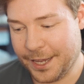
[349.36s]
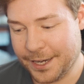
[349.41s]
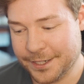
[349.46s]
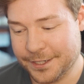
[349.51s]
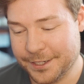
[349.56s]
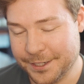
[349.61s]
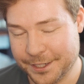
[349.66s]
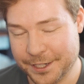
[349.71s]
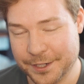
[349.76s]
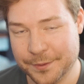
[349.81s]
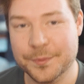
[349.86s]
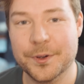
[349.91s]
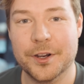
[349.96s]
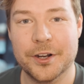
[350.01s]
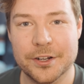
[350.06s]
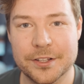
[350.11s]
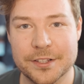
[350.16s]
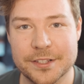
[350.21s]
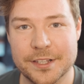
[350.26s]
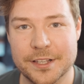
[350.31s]
entity
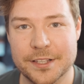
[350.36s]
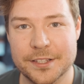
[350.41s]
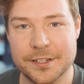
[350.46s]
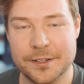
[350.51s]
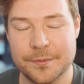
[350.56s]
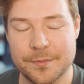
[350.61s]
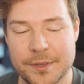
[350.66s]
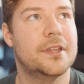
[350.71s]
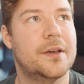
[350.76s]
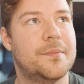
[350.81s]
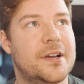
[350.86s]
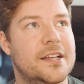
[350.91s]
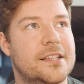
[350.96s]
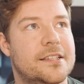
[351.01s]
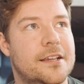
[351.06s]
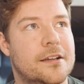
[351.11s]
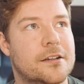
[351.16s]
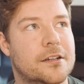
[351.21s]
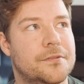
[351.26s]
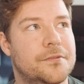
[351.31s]
component system. That might
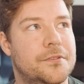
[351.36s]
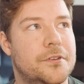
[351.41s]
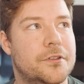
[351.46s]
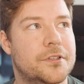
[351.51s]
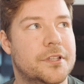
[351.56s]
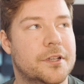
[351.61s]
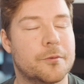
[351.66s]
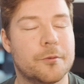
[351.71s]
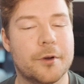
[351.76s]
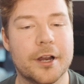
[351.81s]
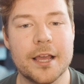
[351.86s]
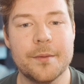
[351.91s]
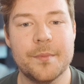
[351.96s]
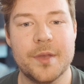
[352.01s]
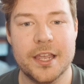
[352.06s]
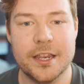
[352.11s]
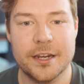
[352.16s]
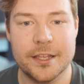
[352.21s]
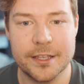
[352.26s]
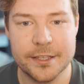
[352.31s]
sound confusing. What I
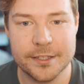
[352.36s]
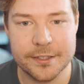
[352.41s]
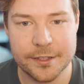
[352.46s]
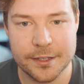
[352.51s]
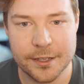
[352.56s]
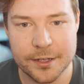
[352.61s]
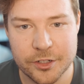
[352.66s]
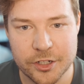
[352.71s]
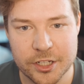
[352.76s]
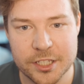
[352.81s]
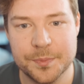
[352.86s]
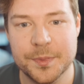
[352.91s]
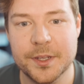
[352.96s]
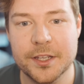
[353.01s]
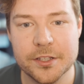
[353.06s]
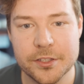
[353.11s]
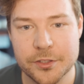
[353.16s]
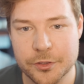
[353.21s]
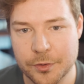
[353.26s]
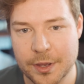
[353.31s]
mean is that just
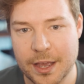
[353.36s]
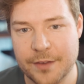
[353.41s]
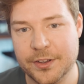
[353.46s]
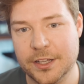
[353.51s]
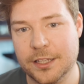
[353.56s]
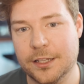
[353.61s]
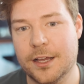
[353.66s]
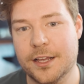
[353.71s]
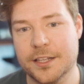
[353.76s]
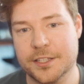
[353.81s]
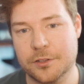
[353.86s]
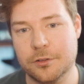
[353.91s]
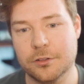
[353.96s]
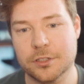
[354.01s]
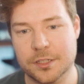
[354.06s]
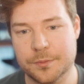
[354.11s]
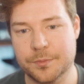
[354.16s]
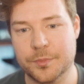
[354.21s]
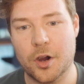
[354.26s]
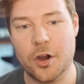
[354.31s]
because you have a class called
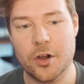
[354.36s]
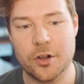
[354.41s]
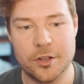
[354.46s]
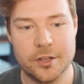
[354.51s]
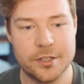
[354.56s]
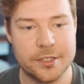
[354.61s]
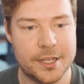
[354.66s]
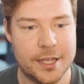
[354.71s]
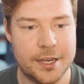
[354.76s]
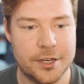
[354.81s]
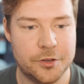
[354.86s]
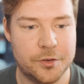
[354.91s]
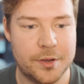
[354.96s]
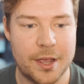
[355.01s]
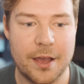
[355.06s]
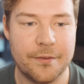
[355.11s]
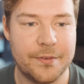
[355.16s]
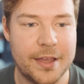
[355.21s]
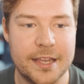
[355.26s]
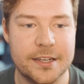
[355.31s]
component and you
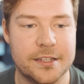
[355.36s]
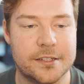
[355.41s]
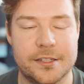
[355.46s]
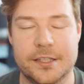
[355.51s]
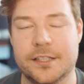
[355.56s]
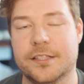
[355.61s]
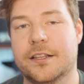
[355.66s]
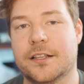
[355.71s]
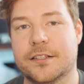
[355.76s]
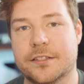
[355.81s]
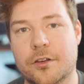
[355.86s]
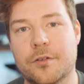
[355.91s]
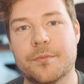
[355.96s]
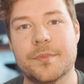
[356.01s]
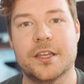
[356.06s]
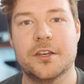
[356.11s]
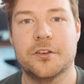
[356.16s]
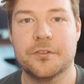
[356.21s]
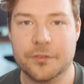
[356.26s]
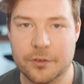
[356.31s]
have entities does not
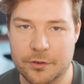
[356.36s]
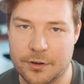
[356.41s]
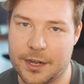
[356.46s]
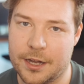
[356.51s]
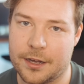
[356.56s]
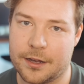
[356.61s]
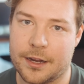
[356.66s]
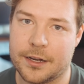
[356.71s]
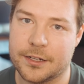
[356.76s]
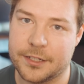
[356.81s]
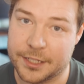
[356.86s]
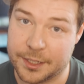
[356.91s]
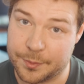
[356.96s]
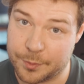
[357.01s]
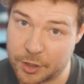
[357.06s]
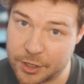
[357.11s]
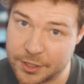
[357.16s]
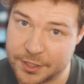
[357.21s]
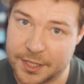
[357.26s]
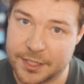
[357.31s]
mean you've created an entity
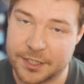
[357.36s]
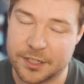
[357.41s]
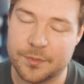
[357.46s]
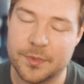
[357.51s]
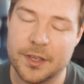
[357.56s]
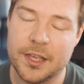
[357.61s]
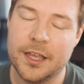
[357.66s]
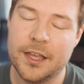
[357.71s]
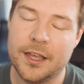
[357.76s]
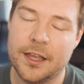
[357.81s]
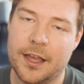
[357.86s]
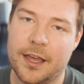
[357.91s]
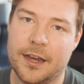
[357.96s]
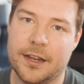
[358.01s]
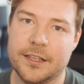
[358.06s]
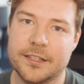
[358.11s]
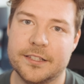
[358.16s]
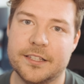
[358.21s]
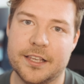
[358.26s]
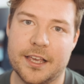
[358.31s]
component system. An
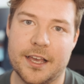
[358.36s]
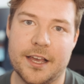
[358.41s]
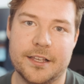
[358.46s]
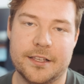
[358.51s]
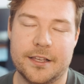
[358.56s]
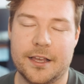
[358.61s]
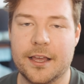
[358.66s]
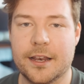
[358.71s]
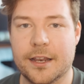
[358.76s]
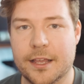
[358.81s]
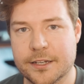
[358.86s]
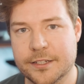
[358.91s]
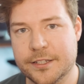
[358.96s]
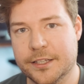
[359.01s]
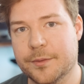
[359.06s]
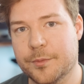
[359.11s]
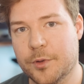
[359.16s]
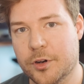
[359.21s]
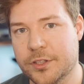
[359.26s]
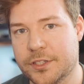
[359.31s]
ECS, an entity
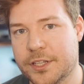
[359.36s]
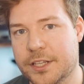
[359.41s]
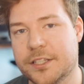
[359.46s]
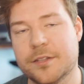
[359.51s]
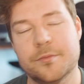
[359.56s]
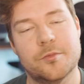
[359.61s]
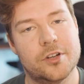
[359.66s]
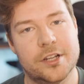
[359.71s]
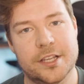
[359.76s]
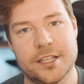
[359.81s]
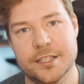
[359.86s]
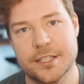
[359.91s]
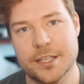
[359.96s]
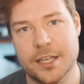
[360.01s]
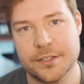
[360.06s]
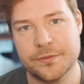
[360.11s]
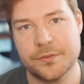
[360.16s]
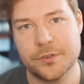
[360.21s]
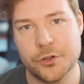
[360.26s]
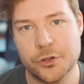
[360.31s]
component system or an
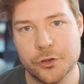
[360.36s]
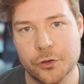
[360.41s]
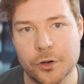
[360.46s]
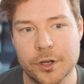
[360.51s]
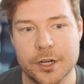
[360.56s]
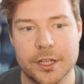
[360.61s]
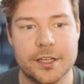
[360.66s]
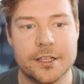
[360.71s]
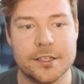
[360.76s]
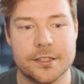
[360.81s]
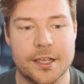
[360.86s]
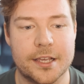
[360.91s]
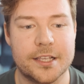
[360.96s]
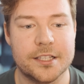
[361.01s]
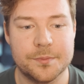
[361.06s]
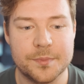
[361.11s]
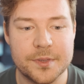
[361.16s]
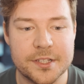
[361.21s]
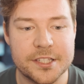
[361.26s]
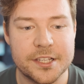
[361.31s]
ECS for short is a
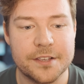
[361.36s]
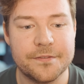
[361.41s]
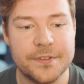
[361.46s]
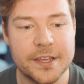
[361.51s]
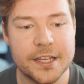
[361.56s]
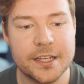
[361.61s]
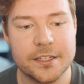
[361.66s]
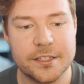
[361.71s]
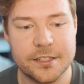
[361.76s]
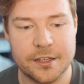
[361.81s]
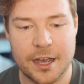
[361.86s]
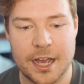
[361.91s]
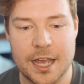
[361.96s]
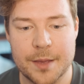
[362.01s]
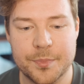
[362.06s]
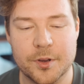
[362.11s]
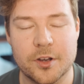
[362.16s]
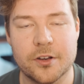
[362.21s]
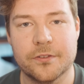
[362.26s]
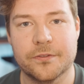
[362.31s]
specific
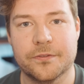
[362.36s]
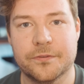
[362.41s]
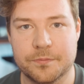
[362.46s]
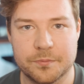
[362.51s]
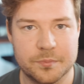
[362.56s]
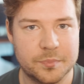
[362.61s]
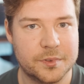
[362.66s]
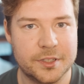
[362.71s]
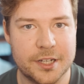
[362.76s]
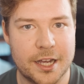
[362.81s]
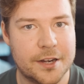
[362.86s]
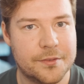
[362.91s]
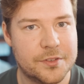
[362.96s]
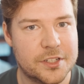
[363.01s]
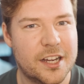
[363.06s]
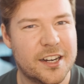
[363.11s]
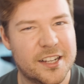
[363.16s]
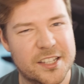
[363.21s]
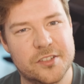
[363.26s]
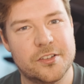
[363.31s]
type of kind of
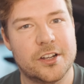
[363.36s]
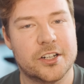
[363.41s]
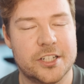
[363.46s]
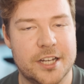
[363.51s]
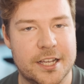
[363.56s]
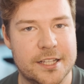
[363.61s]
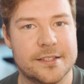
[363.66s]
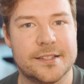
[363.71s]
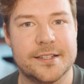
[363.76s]
data structure and